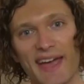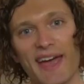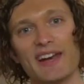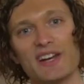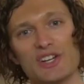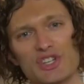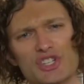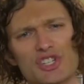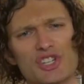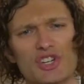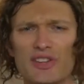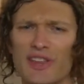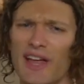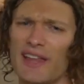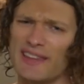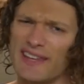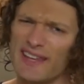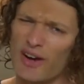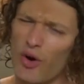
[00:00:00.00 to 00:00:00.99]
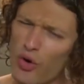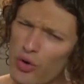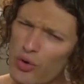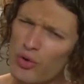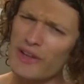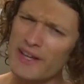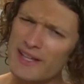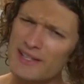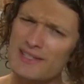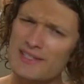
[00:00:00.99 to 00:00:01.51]
and ensure that the whole
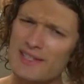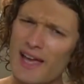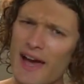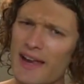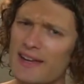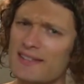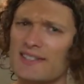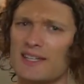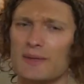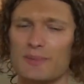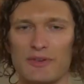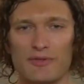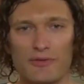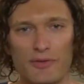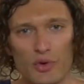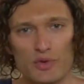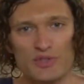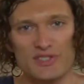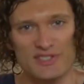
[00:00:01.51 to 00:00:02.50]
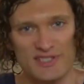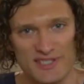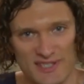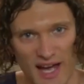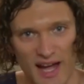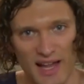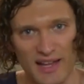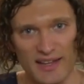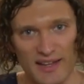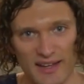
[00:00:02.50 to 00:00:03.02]
inside is gonna be frozen
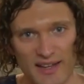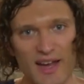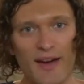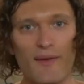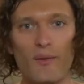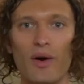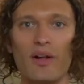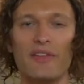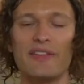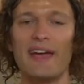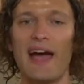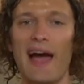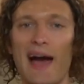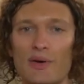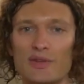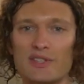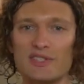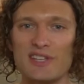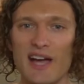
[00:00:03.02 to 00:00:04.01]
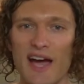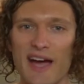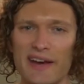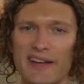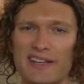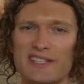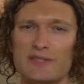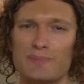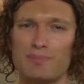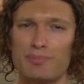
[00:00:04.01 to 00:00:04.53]
solid while the outside
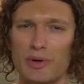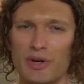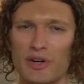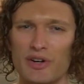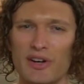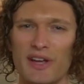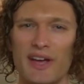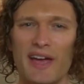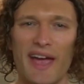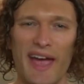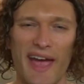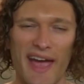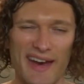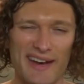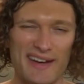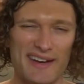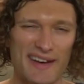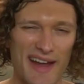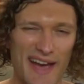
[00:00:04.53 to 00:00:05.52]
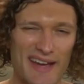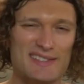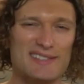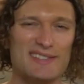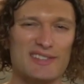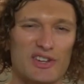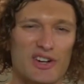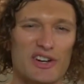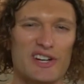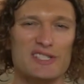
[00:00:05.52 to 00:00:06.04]
is burnt and nice
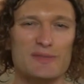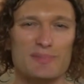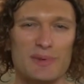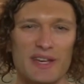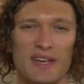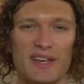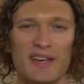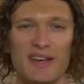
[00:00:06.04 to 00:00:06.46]
and crispy.